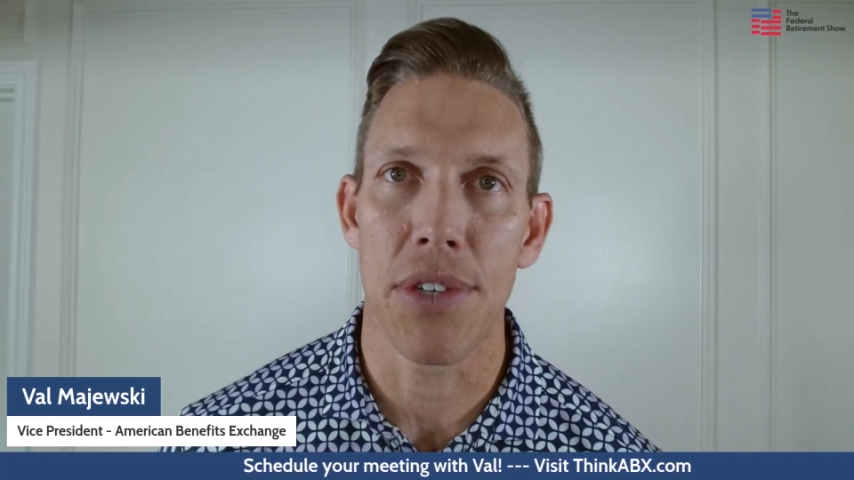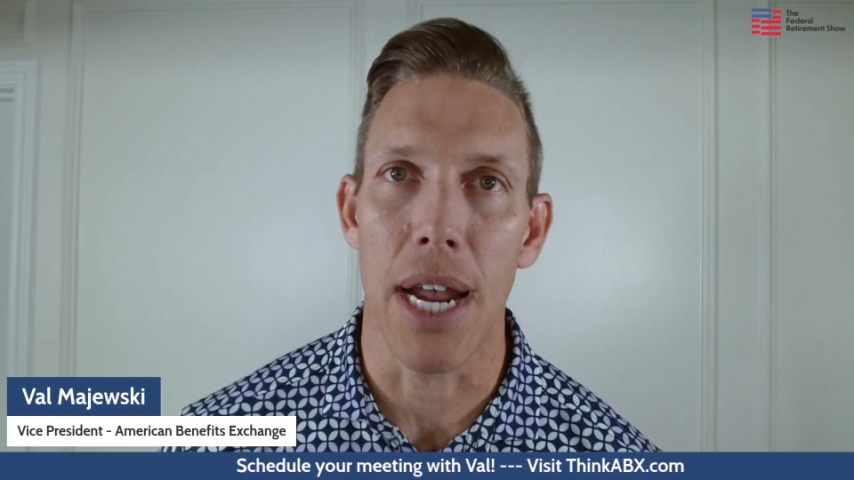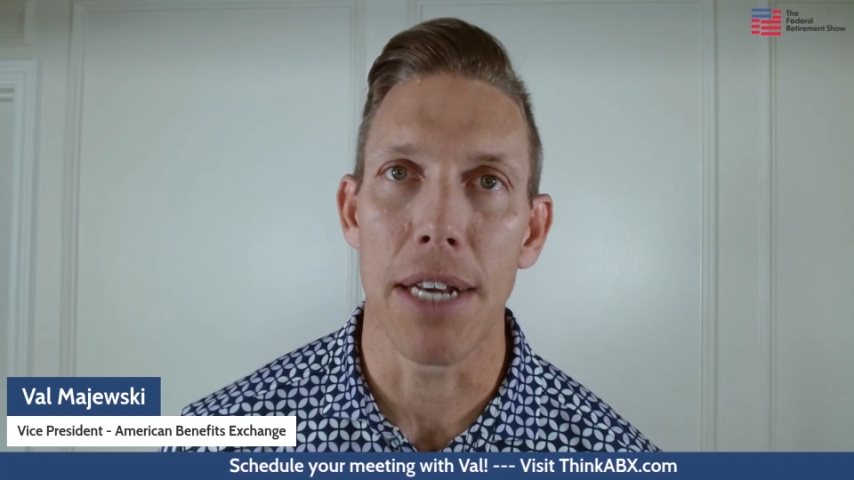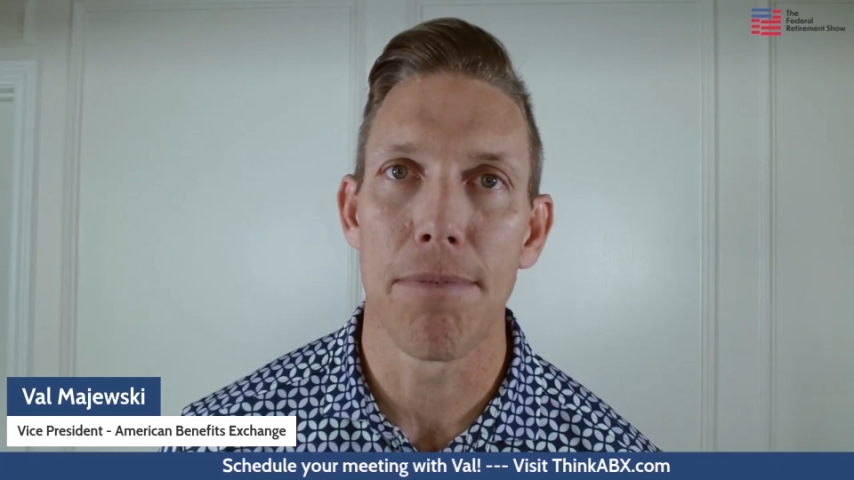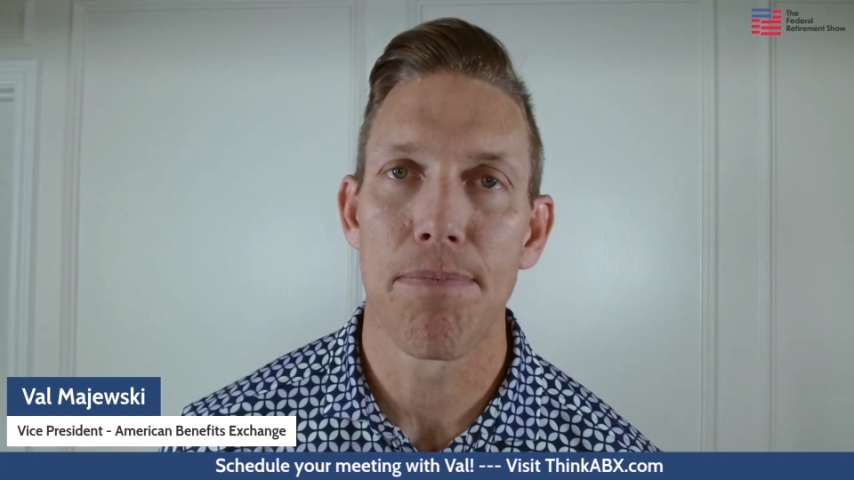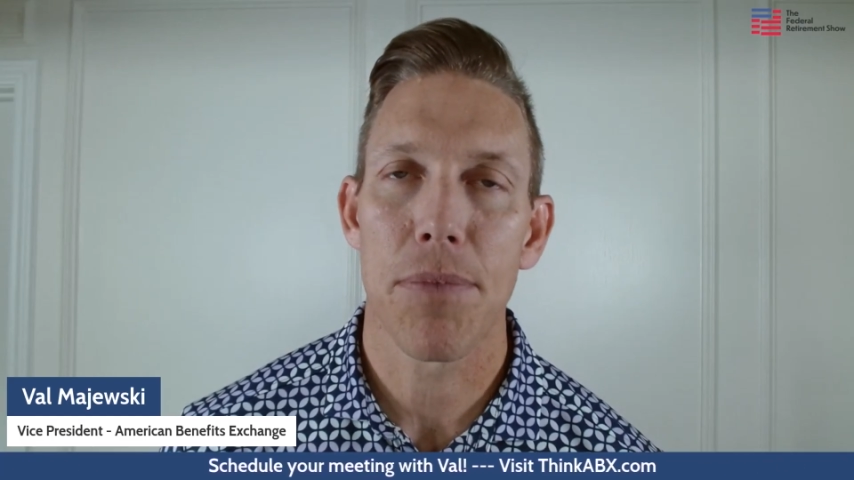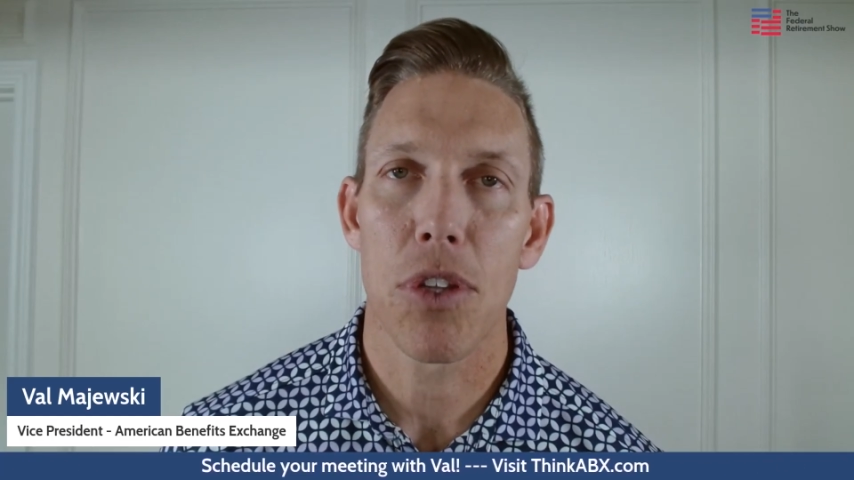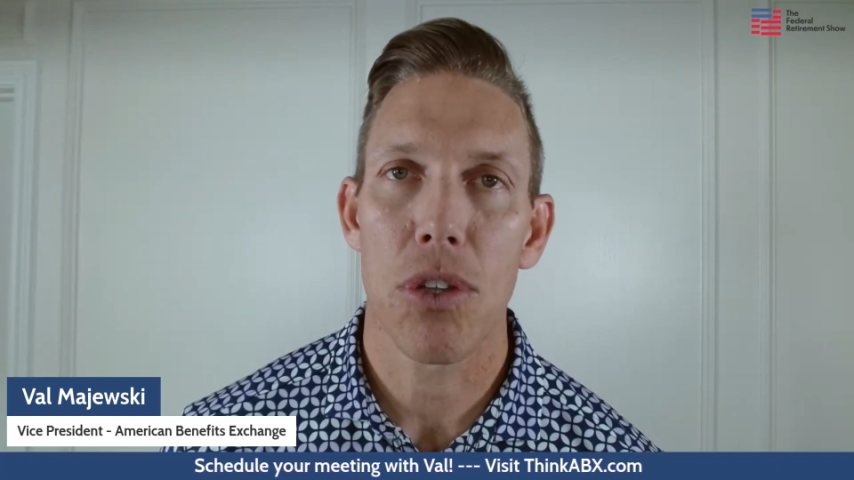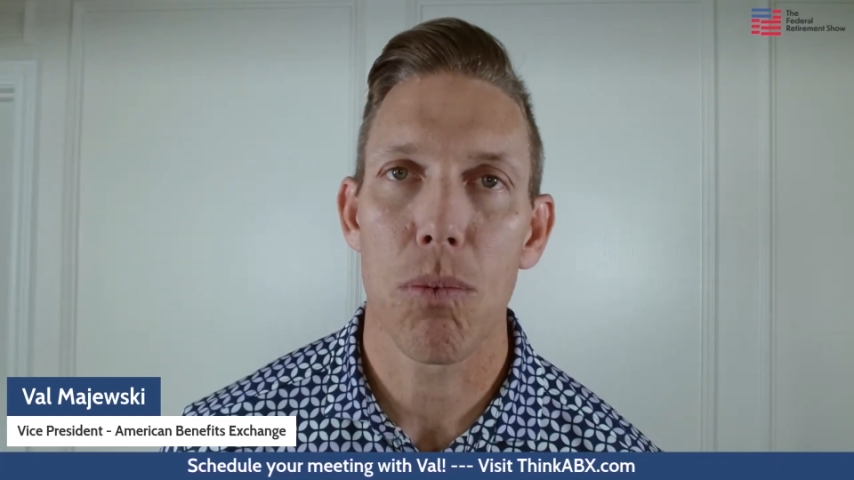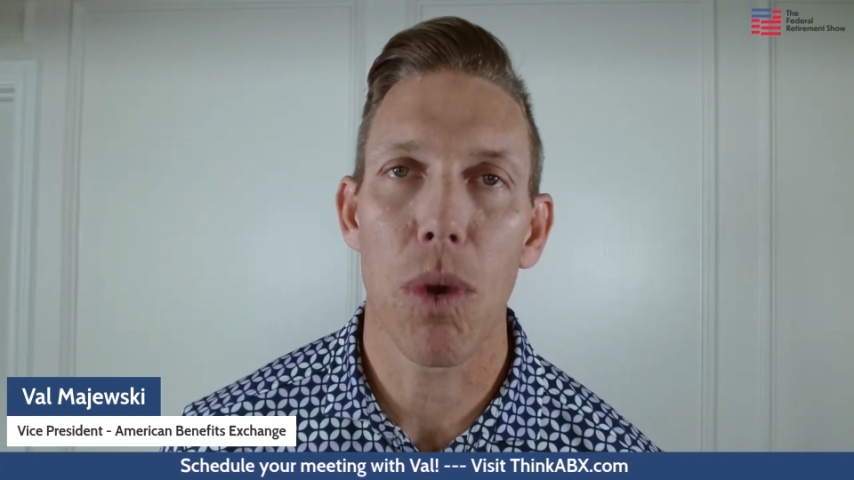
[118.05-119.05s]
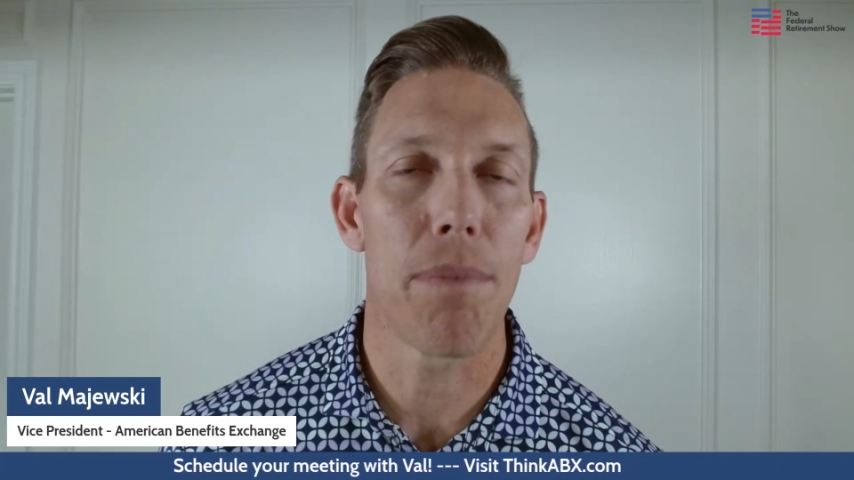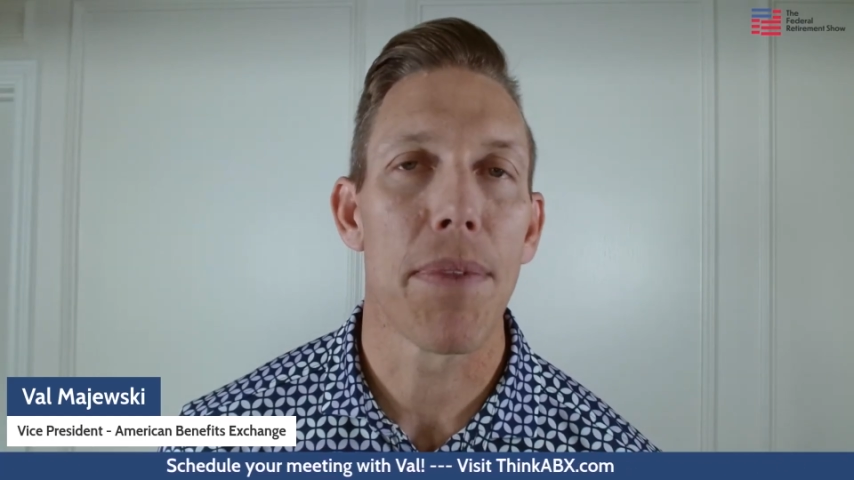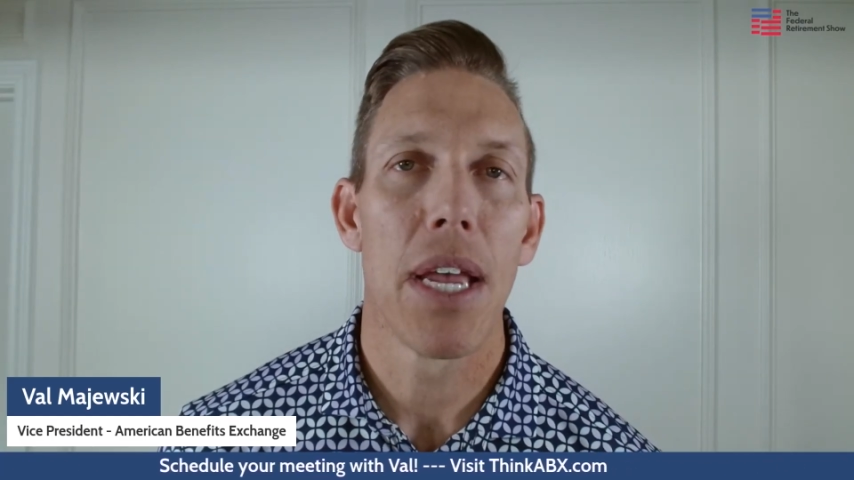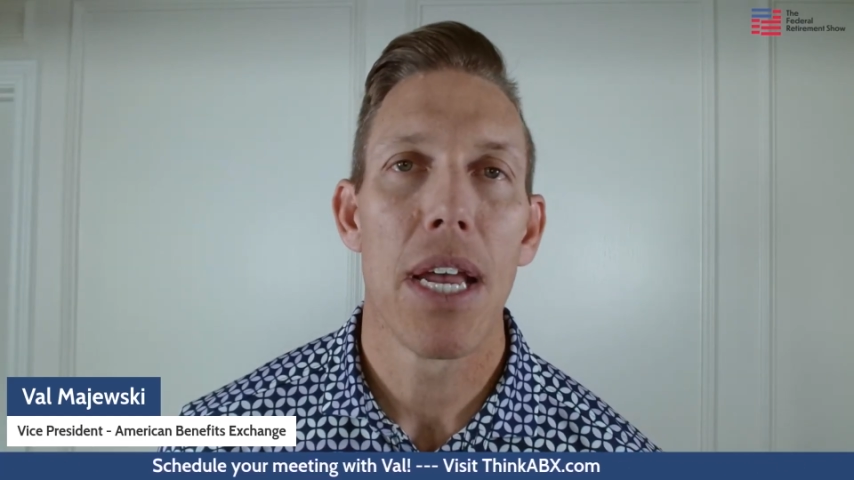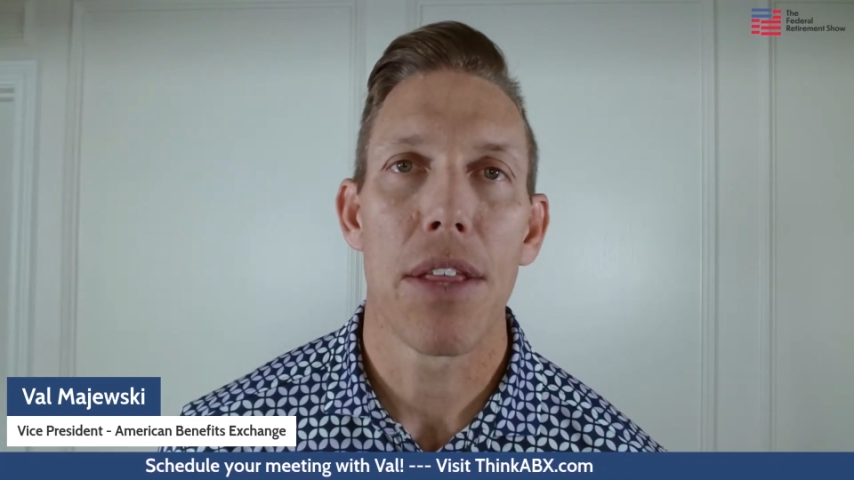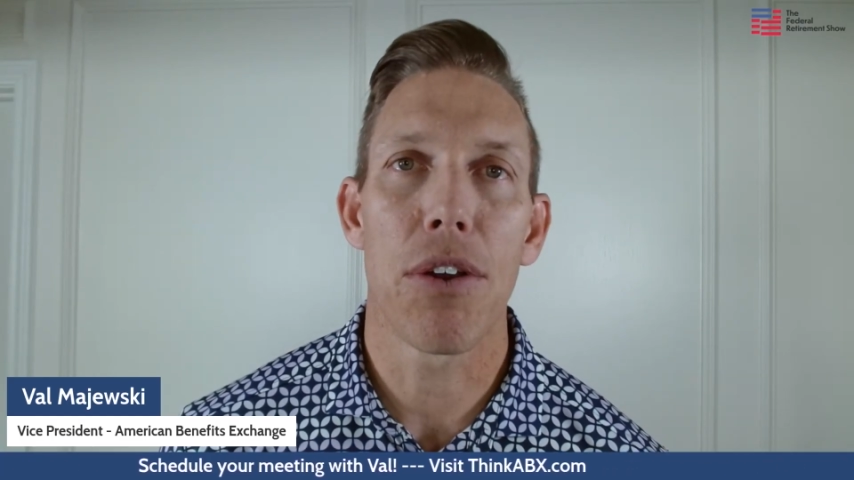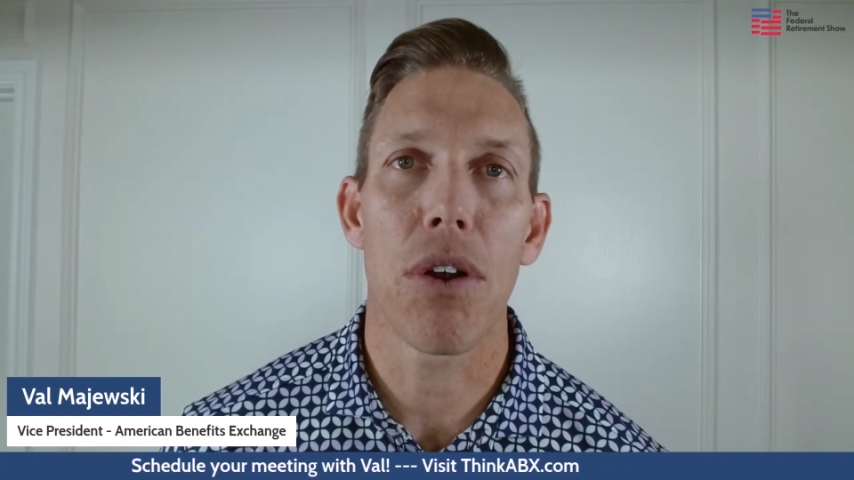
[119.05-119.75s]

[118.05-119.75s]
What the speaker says: side? Well, there